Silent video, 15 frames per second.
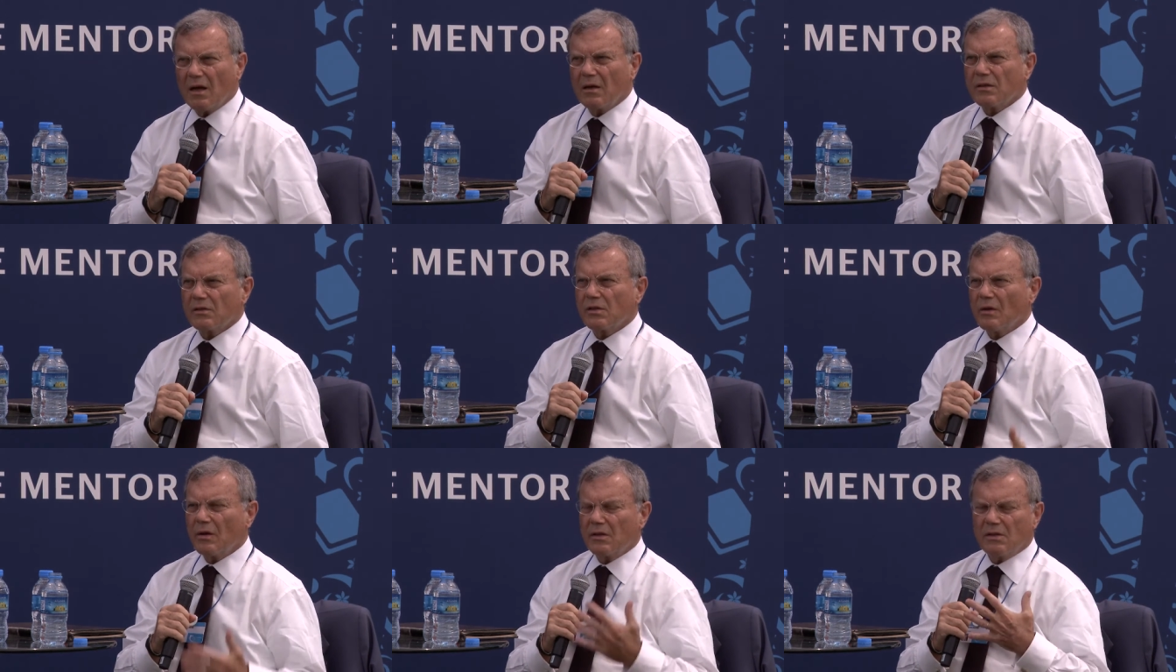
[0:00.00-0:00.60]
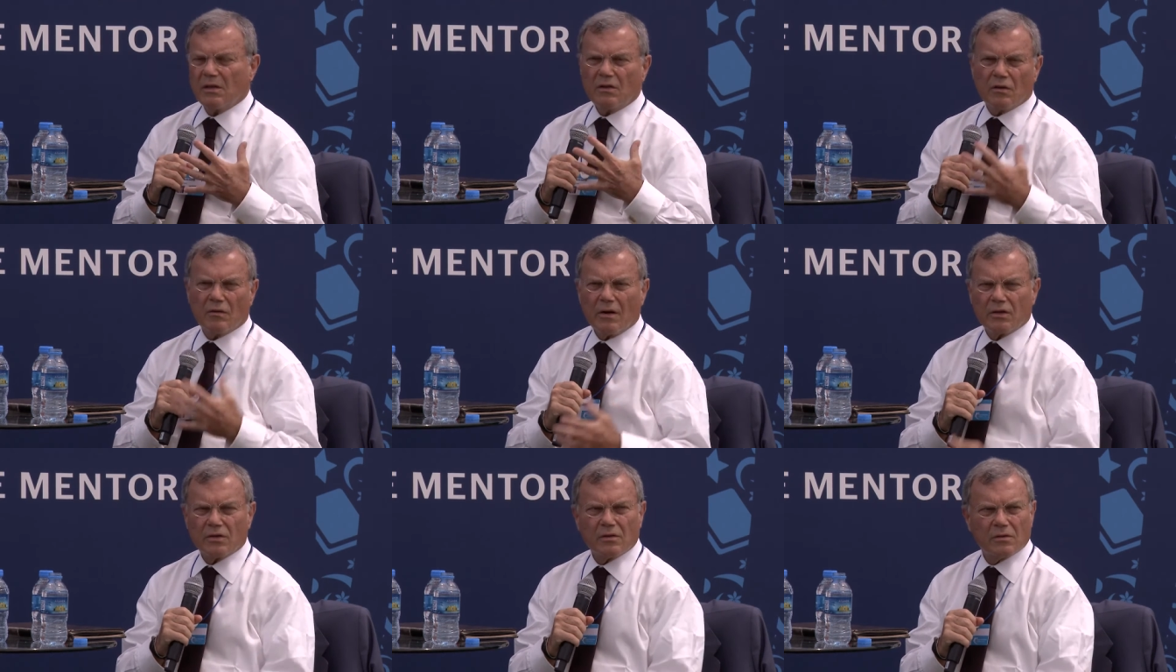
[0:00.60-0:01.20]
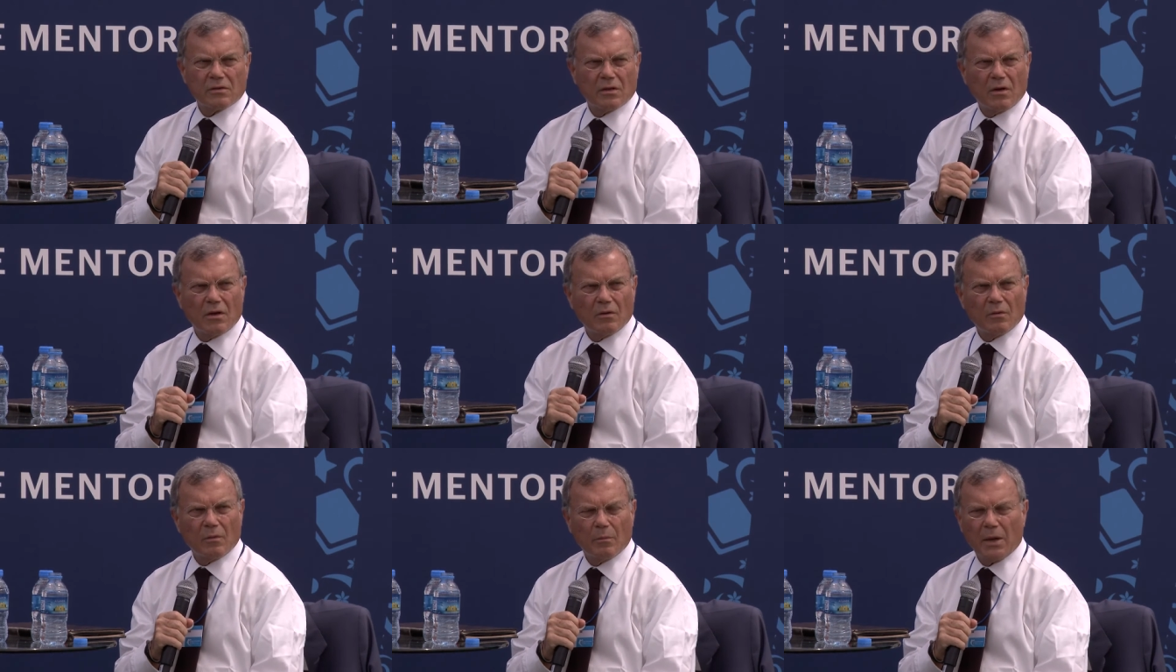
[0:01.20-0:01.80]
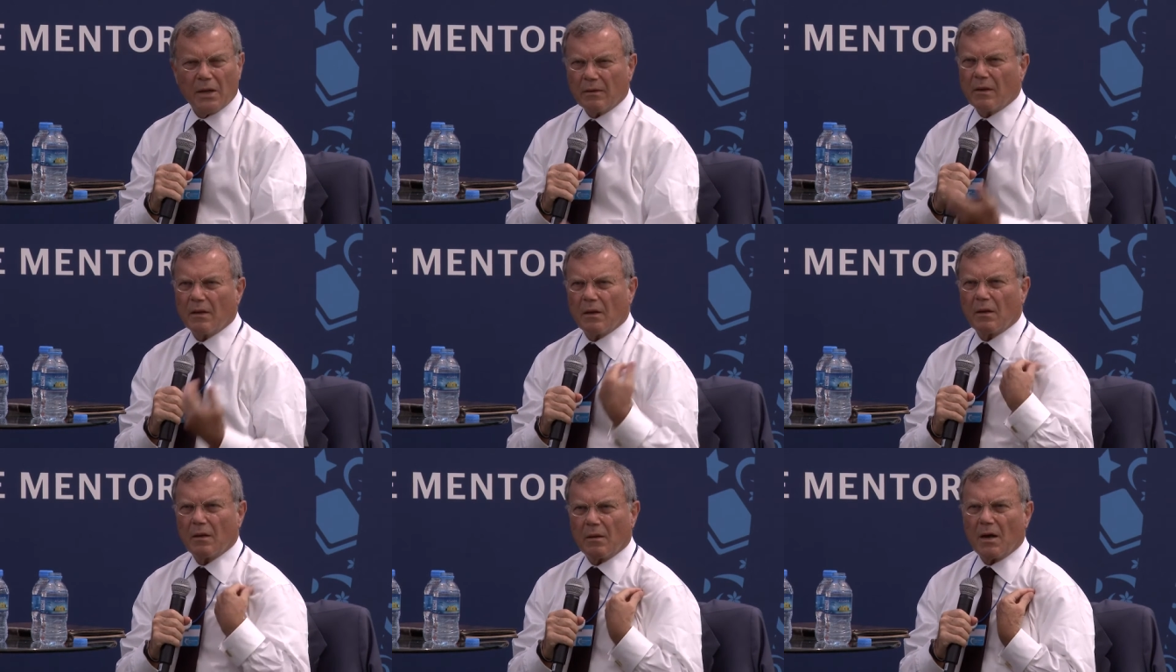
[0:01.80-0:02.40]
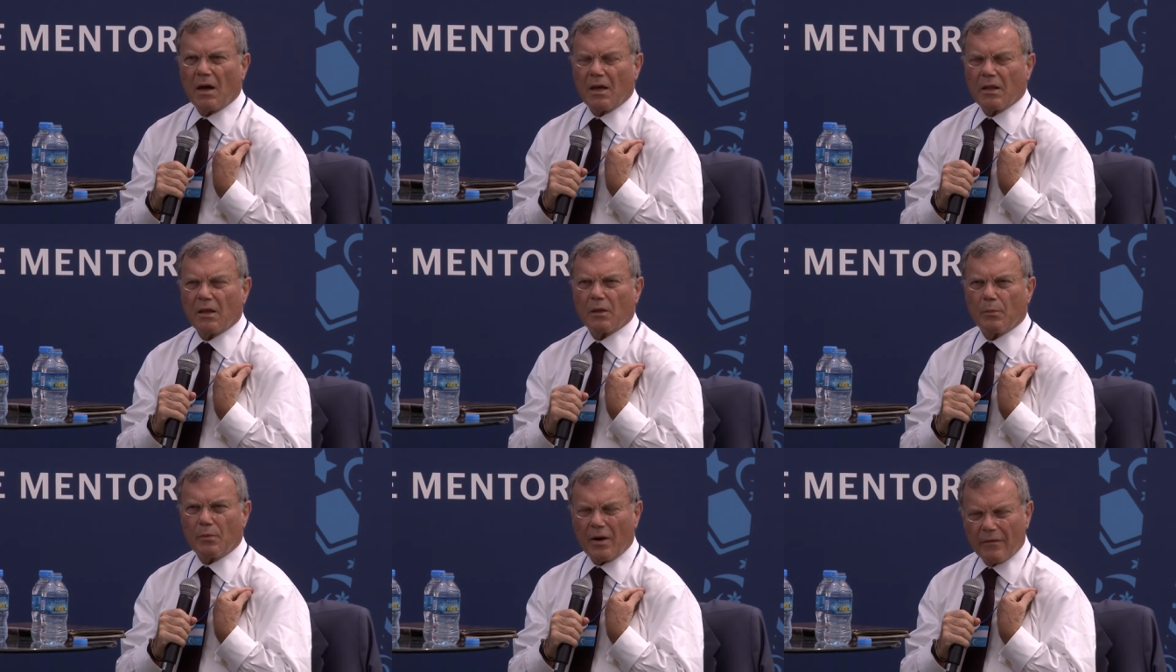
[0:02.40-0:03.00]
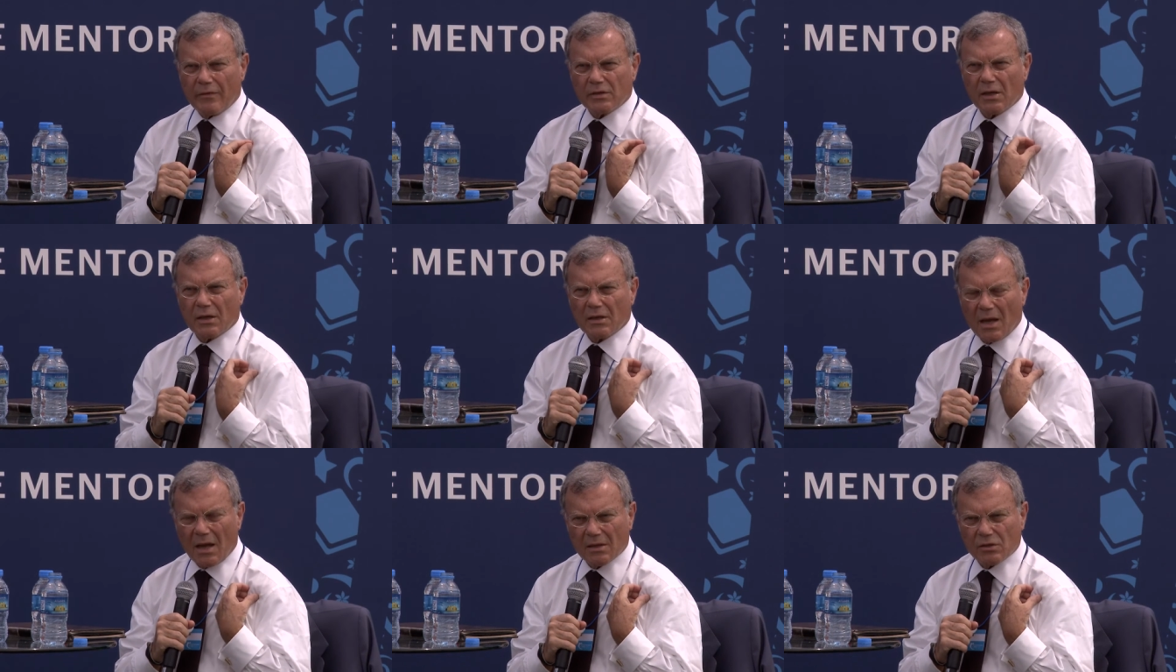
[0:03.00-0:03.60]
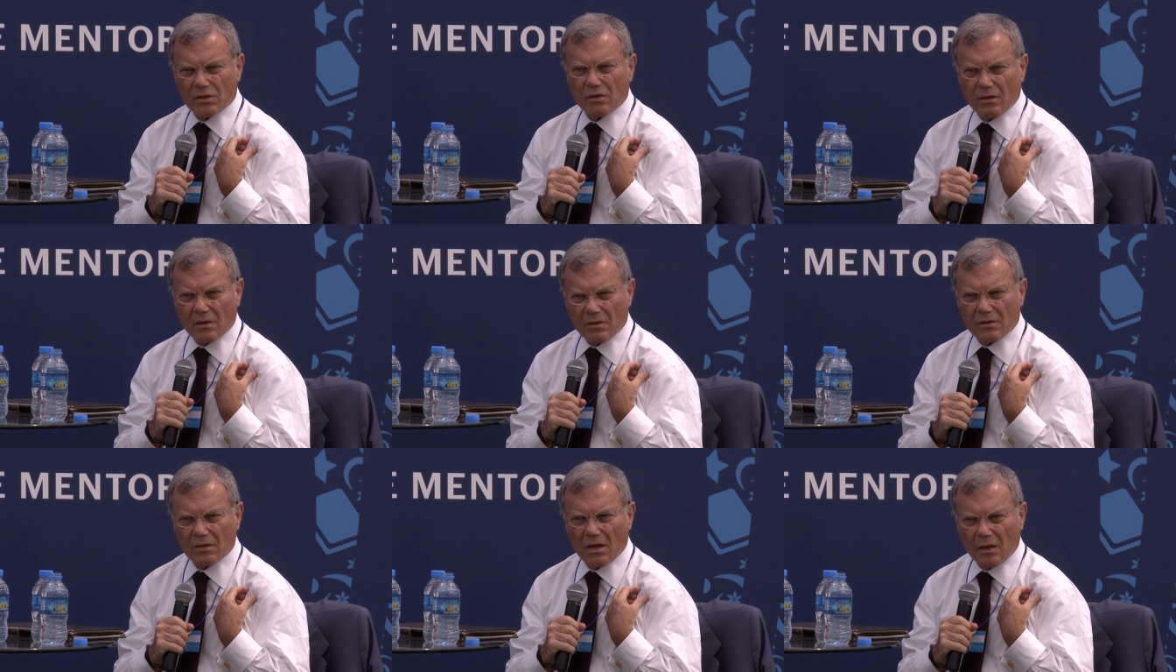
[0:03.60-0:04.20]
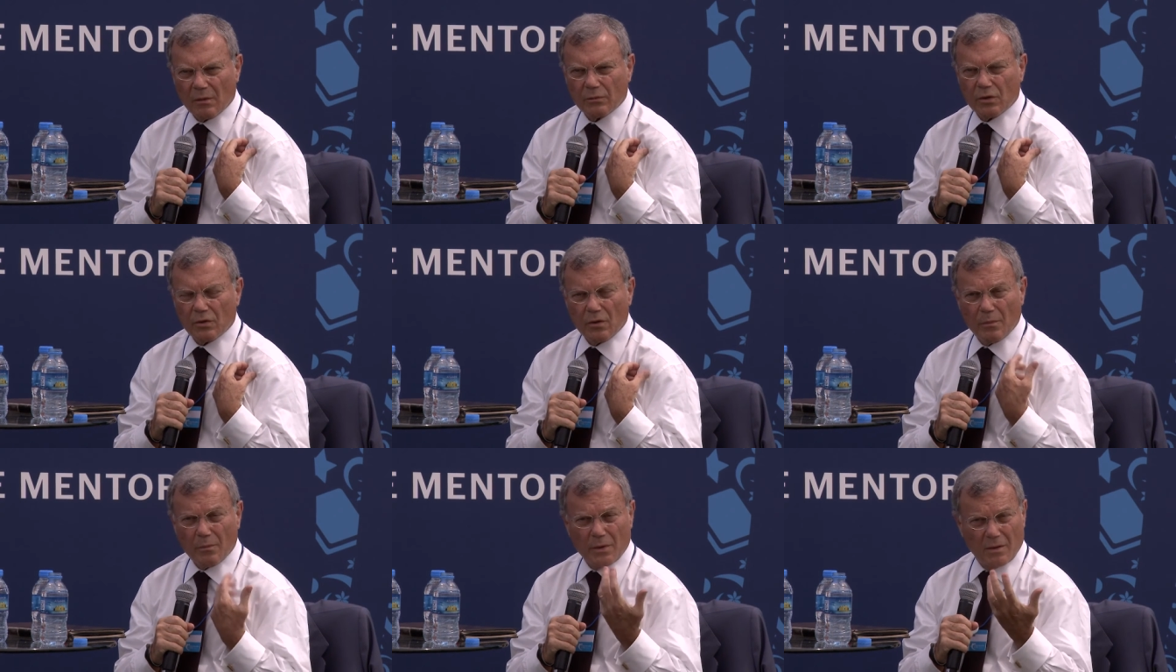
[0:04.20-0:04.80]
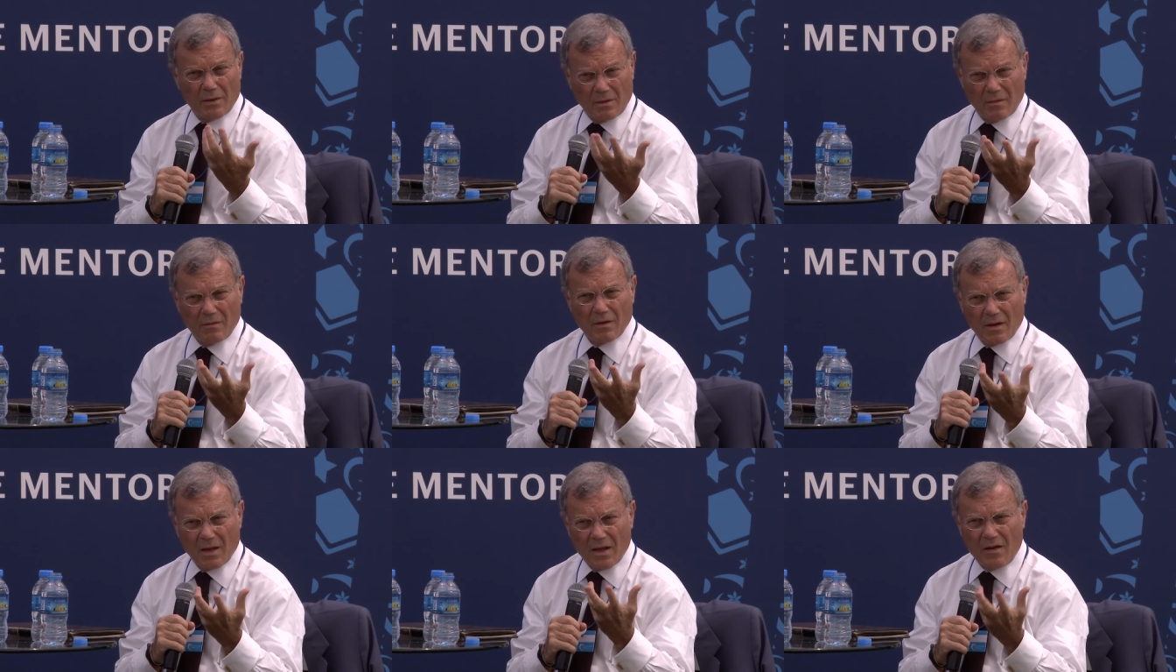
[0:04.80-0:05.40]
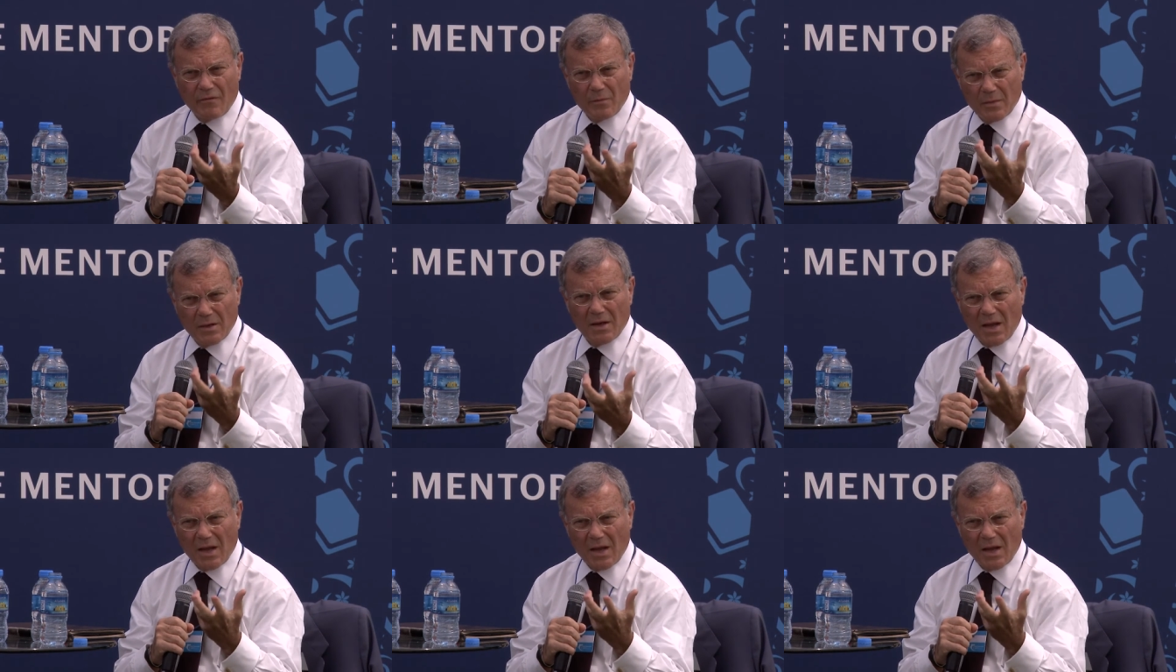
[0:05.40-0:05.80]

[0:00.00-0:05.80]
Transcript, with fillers: So it's integration as a whole. But I think the private sector has to help to do it, but government